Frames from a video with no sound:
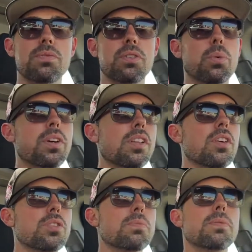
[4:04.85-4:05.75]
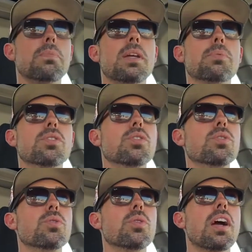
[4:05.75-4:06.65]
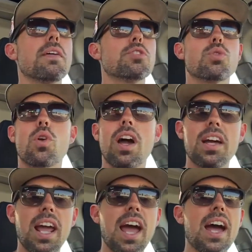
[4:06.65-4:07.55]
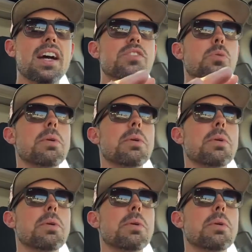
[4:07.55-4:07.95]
If you're one of those people who have tried ads,